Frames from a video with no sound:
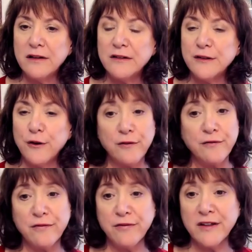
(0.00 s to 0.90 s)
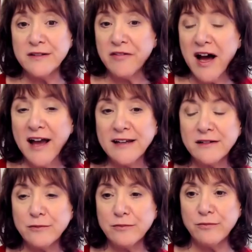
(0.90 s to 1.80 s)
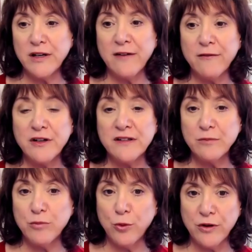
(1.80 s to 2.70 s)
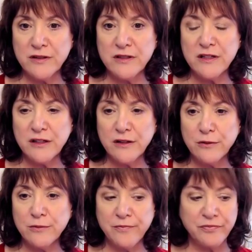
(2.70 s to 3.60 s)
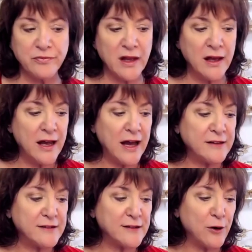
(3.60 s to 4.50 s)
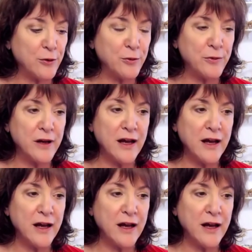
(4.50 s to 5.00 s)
serve the divine, whatever is important to you. And so